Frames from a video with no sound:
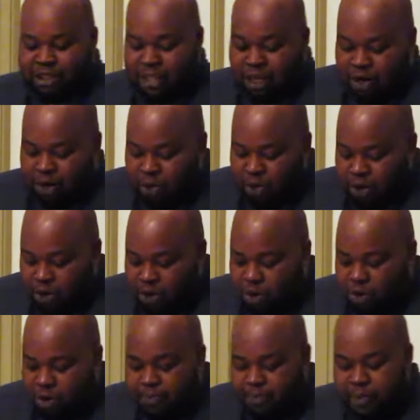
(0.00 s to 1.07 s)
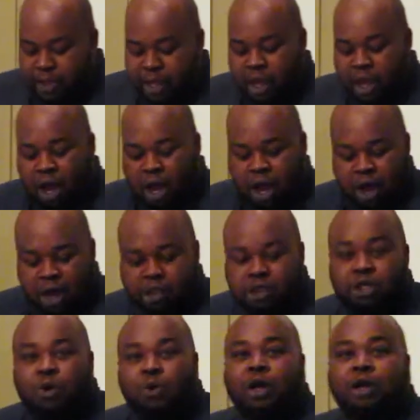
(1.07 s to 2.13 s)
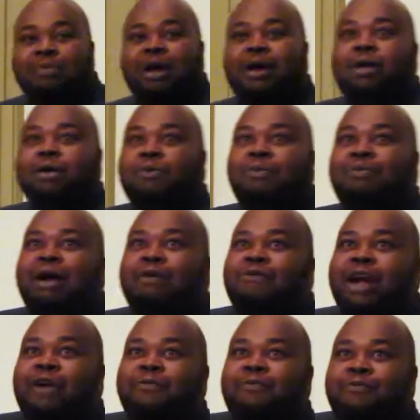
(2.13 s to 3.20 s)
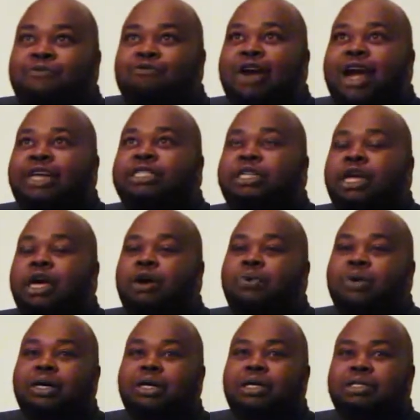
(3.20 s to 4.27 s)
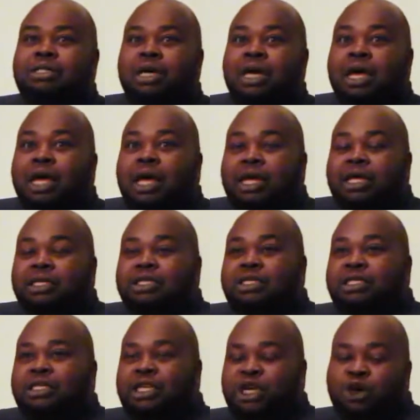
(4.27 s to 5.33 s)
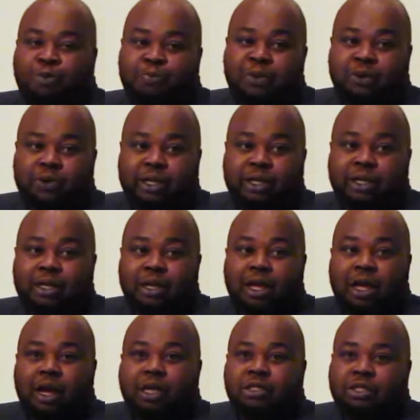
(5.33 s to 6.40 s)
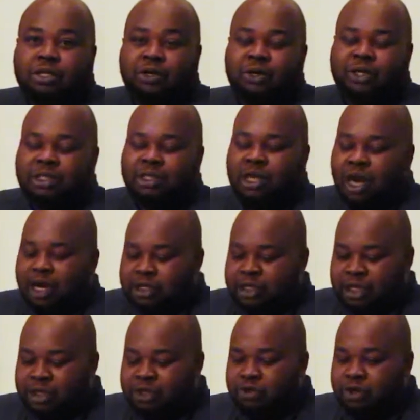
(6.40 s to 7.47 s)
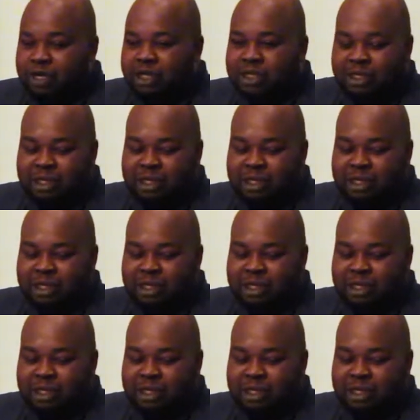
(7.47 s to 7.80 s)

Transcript: that are going on. Also, one of my rationale was skill building. Students in our district is